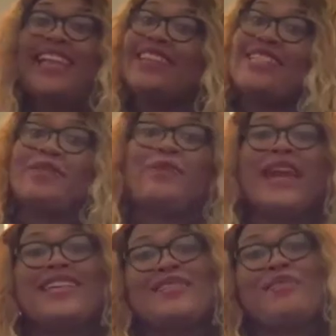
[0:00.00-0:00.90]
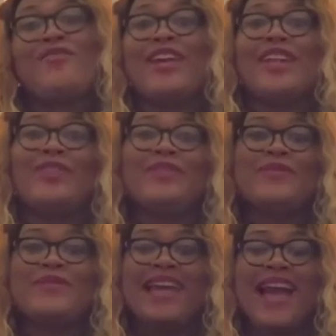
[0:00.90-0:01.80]
Listen, we got some great
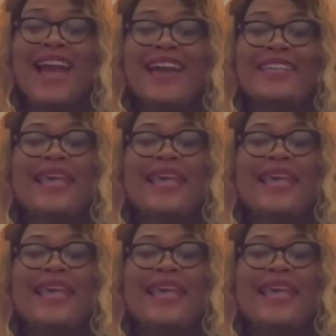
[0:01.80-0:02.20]
news, guys.